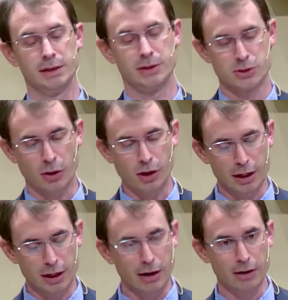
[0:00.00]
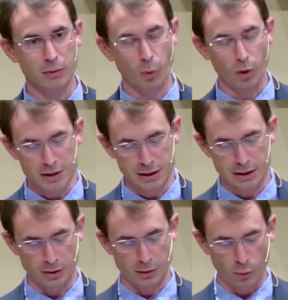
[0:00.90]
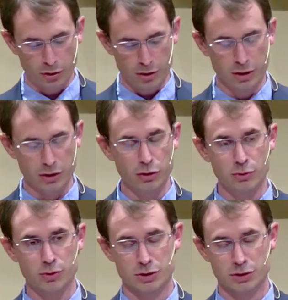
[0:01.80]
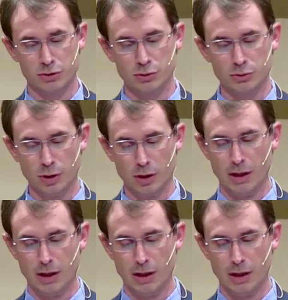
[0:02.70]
It started out, it wasn't a word used to